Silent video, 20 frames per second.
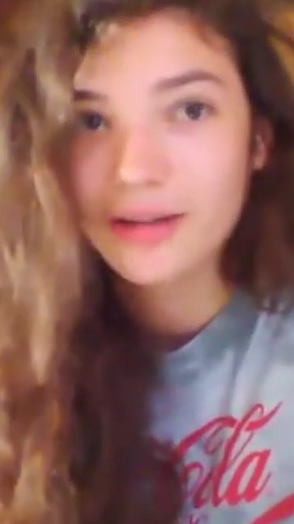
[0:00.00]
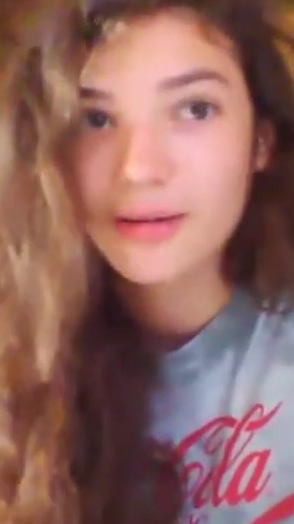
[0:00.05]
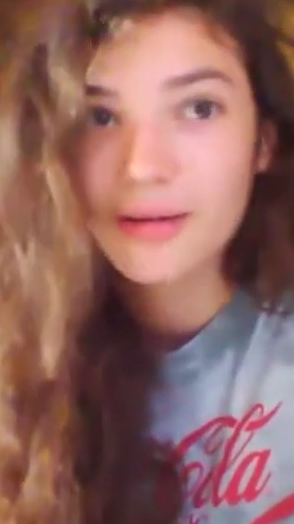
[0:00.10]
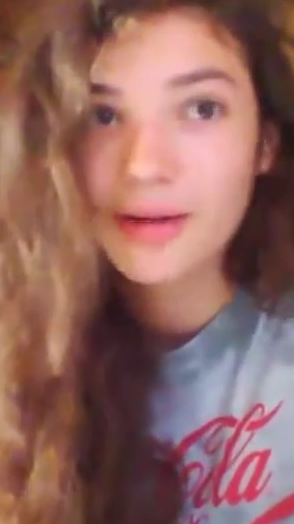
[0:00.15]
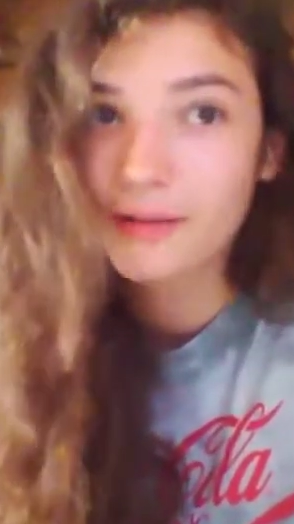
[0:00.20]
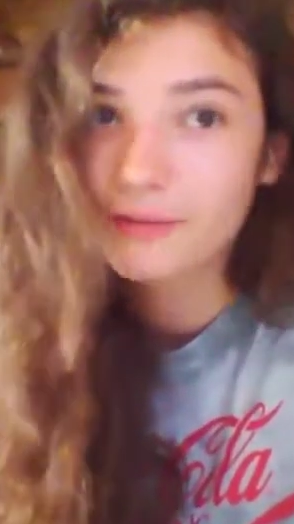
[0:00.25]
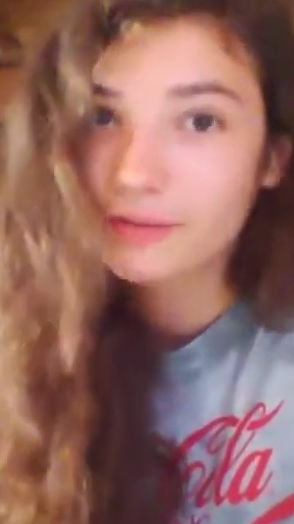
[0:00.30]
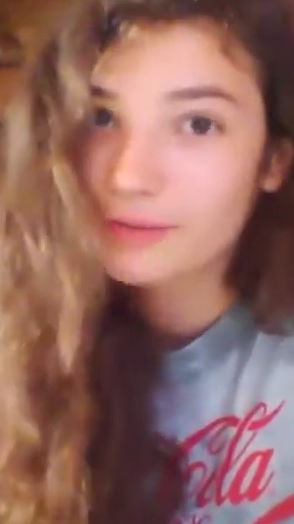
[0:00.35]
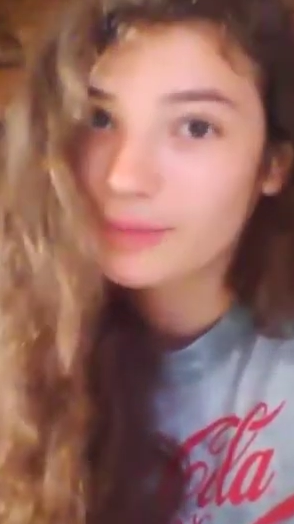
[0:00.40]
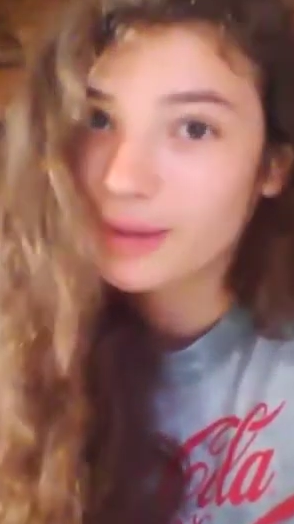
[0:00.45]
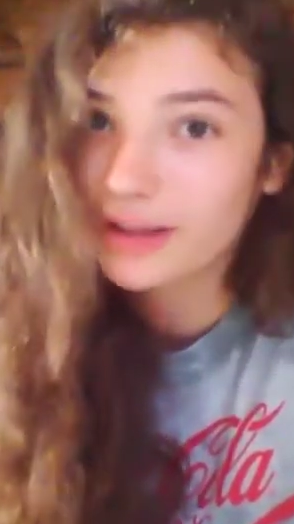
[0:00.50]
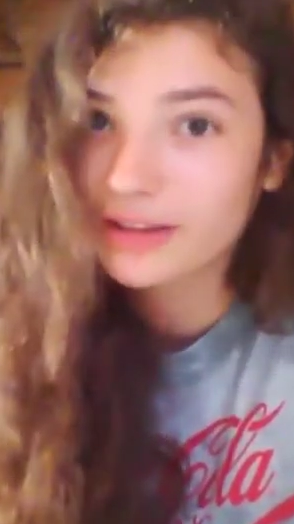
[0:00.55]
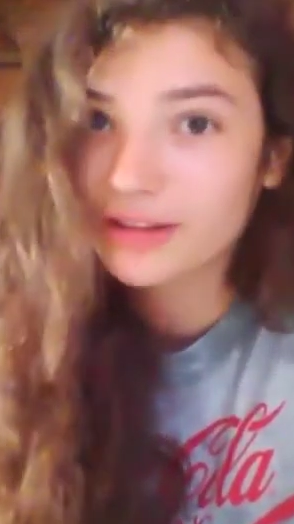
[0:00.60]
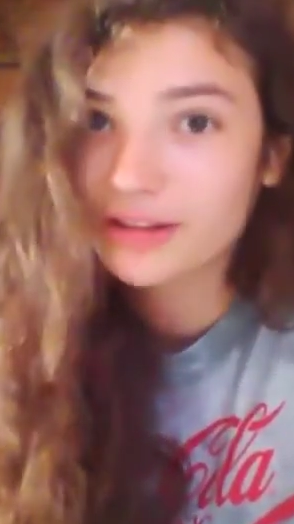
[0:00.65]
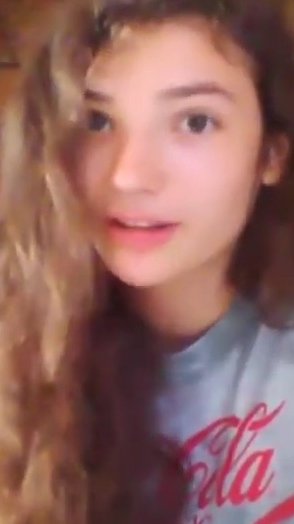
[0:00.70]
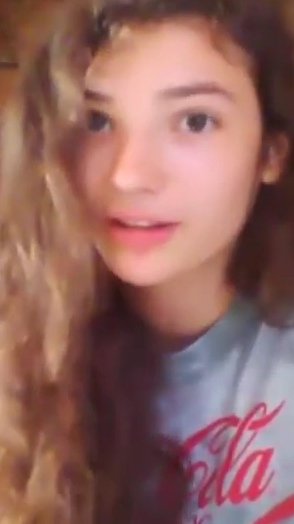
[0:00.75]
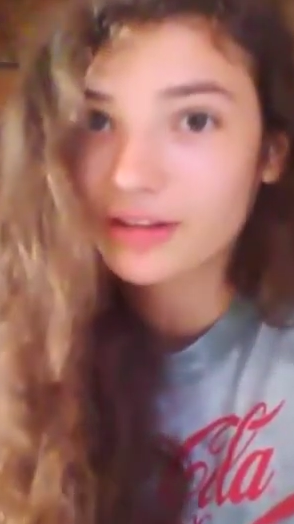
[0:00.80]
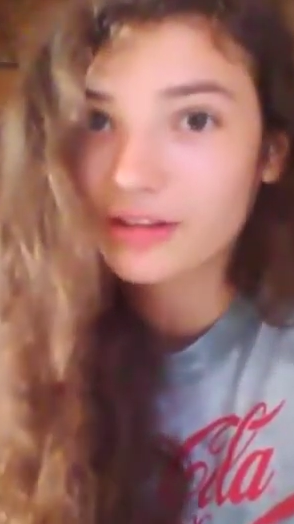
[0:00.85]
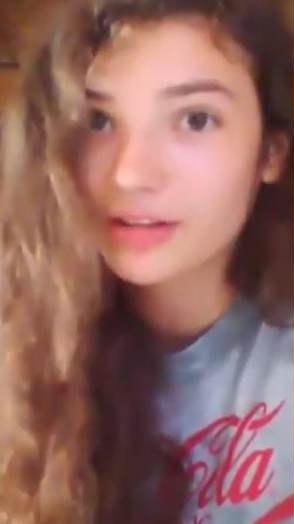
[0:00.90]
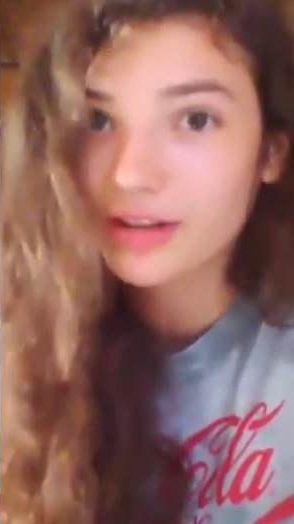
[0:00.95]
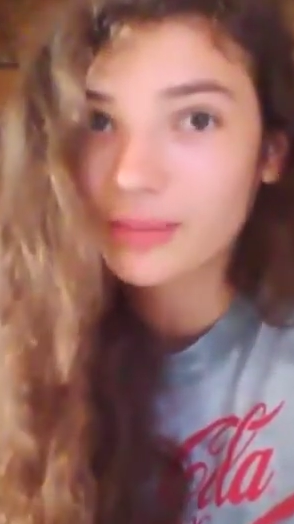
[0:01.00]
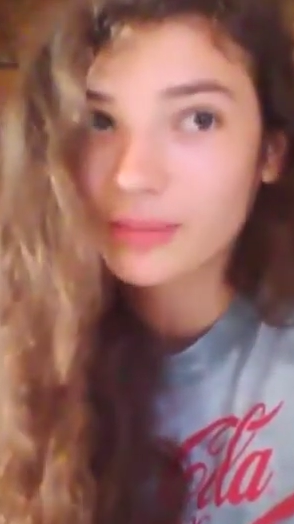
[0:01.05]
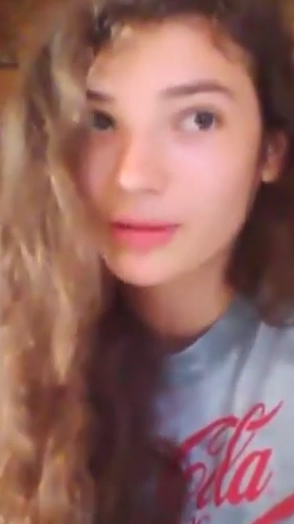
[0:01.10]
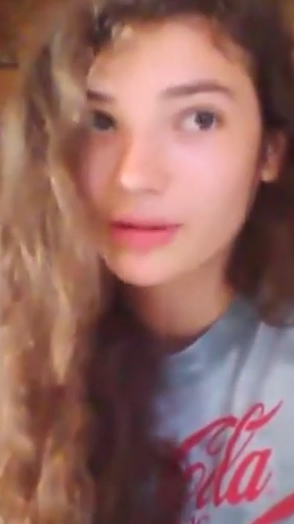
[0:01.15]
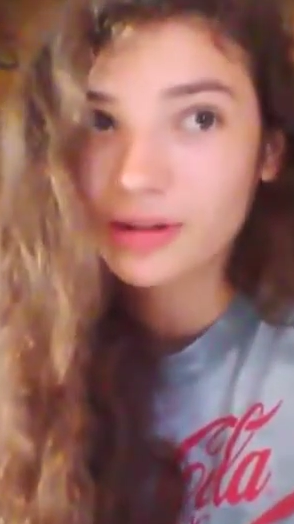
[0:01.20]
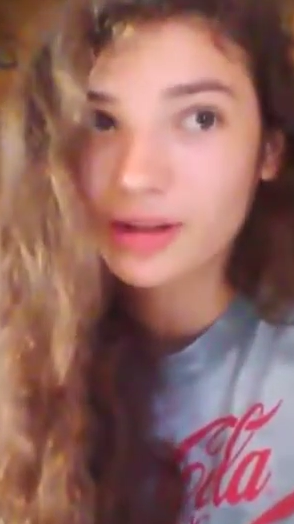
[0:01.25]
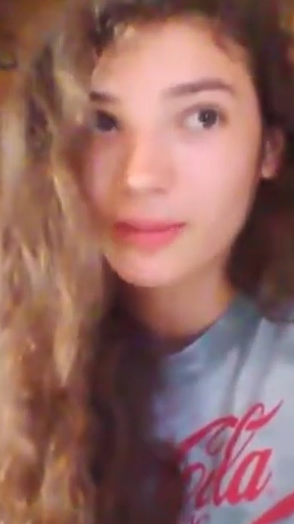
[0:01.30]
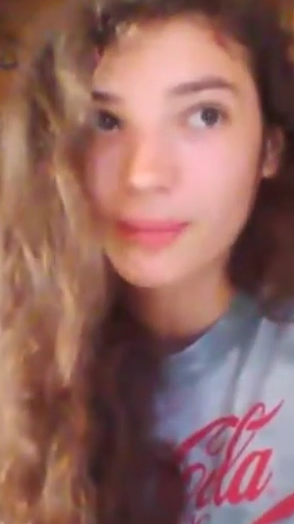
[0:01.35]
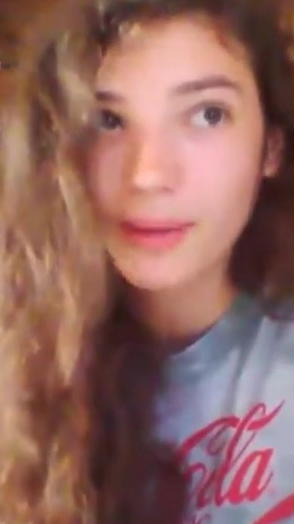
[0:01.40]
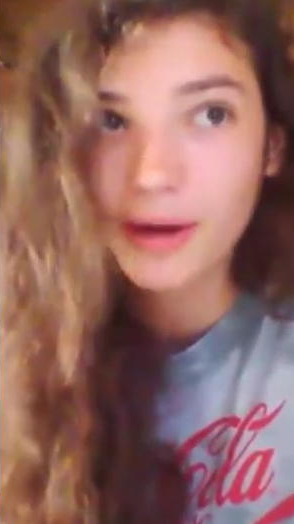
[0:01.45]
If you match the ear number
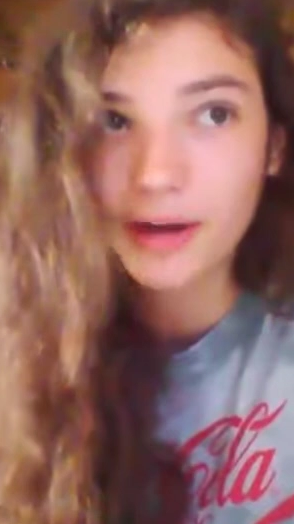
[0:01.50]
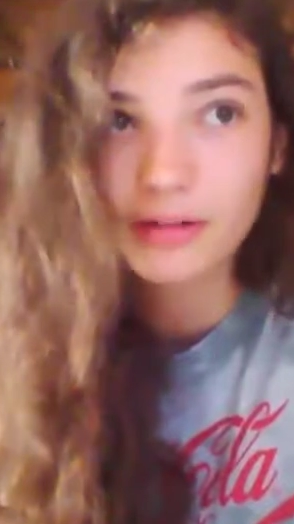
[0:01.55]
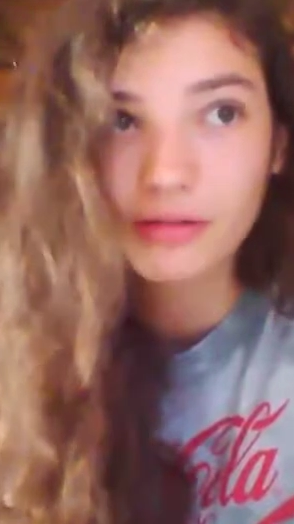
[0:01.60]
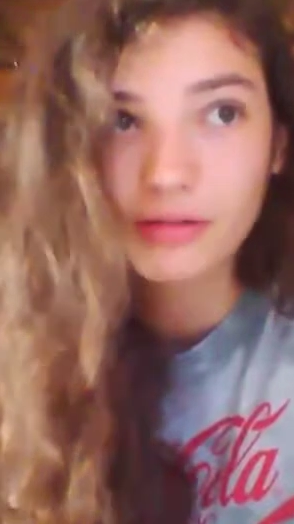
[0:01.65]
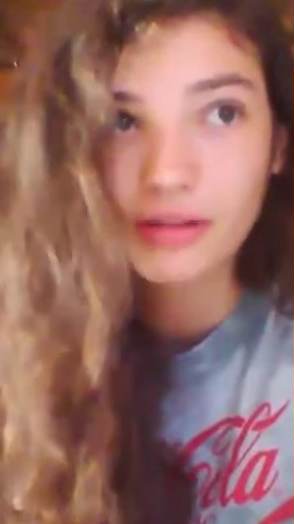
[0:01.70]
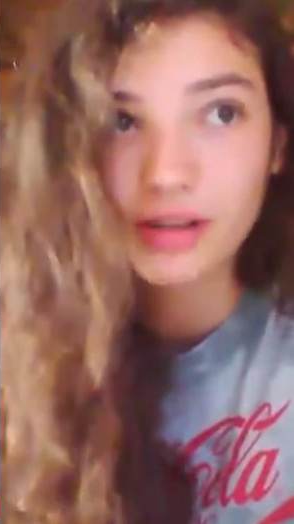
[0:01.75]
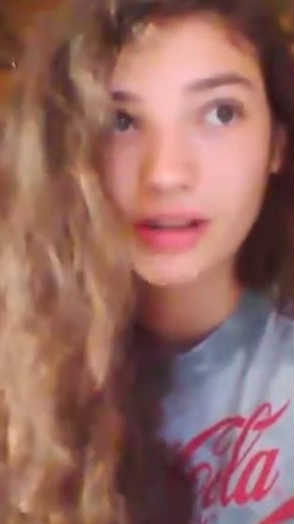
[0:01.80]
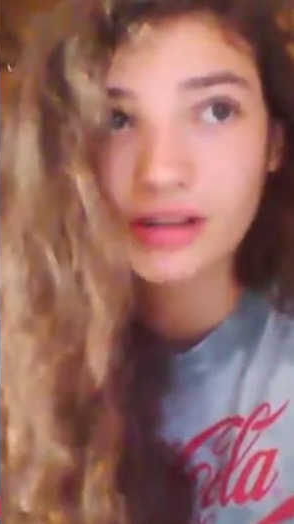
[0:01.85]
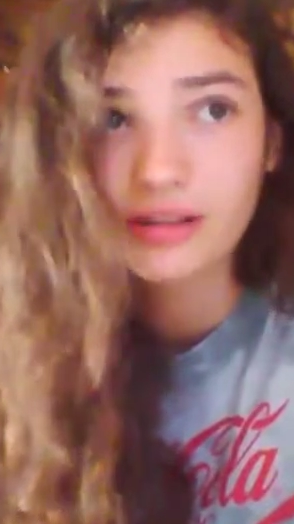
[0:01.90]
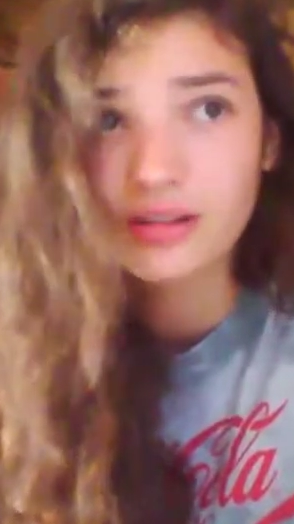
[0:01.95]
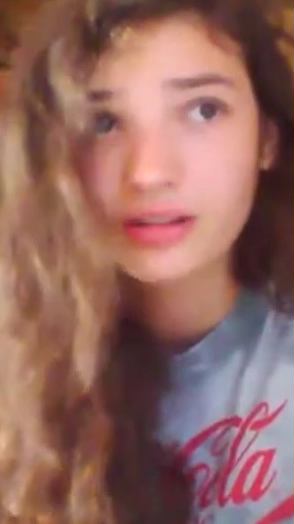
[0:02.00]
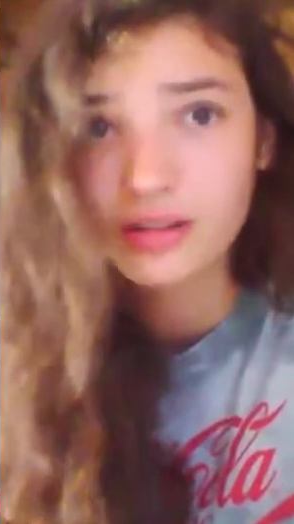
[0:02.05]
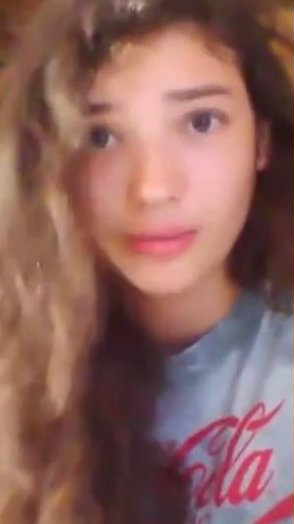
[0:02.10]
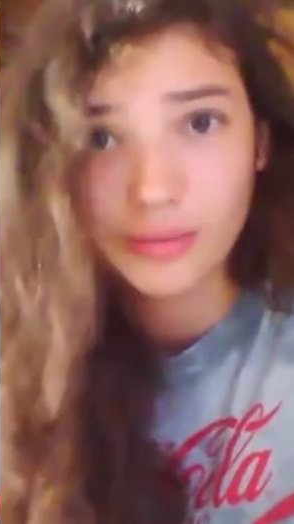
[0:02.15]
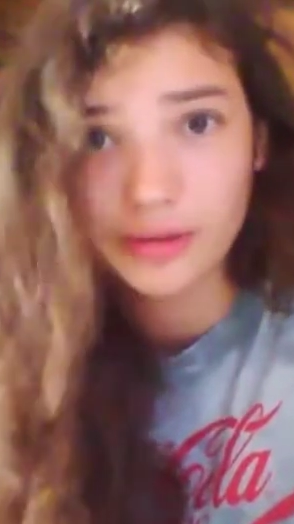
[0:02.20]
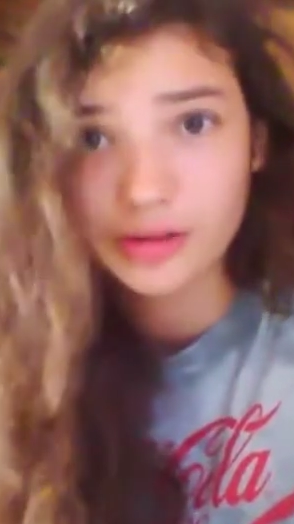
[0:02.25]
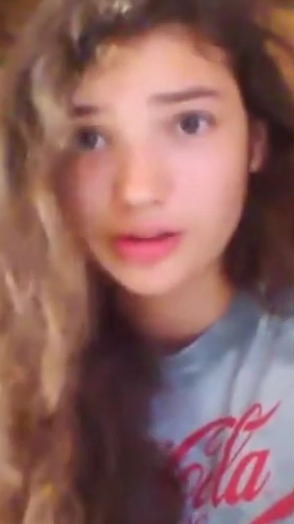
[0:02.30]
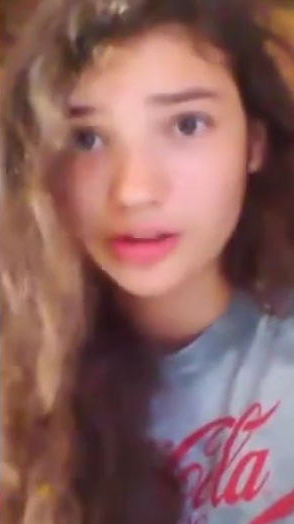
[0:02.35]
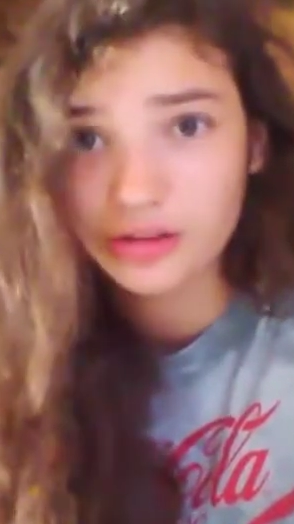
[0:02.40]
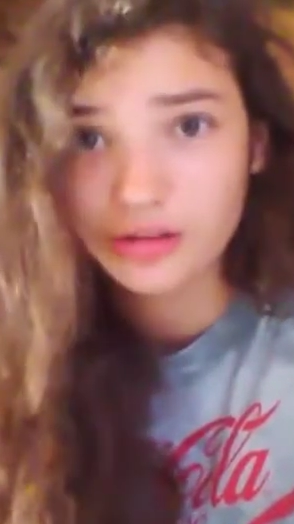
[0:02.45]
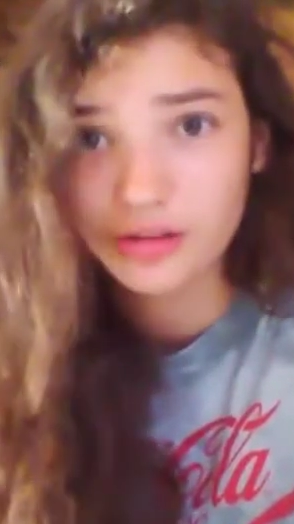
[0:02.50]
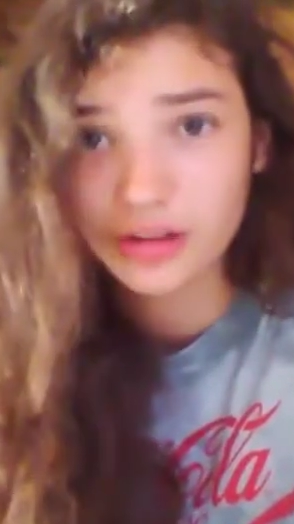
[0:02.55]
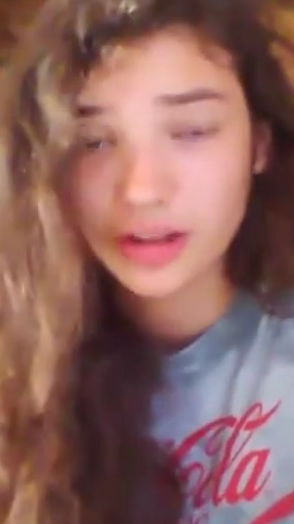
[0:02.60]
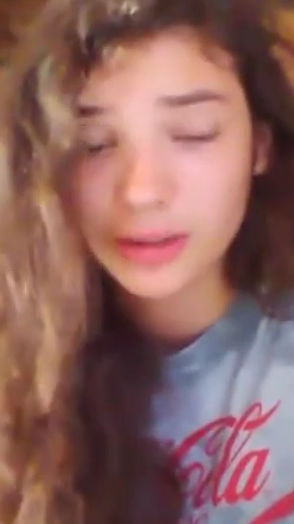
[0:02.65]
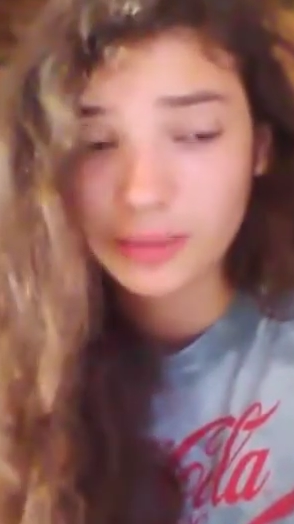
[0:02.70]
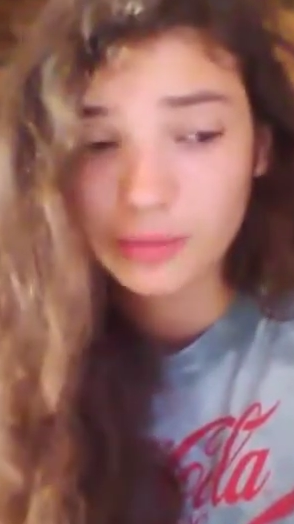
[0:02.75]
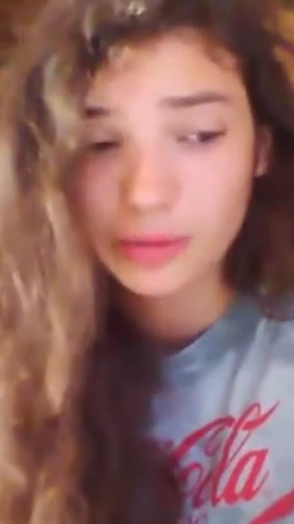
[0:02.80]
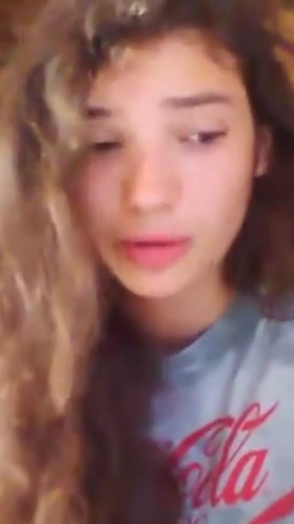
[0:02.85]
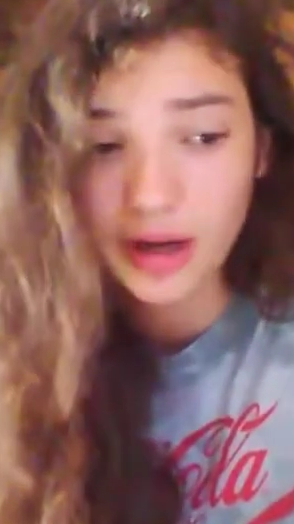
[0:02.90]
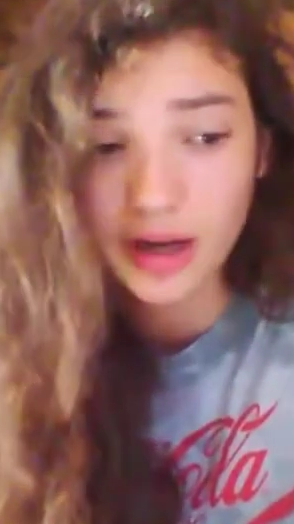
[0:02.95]
to the pedigree, it's so much easier to
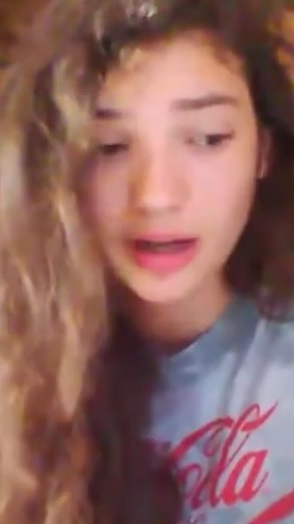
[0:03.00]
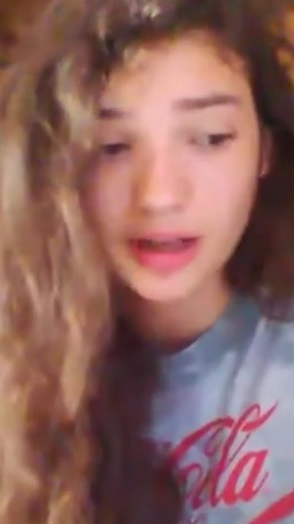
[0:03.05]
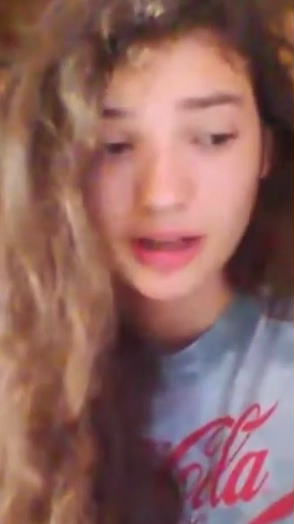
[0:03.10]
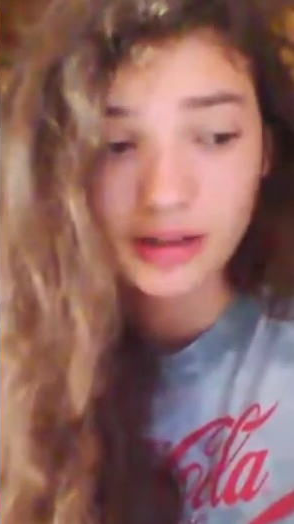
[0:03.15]
keep track.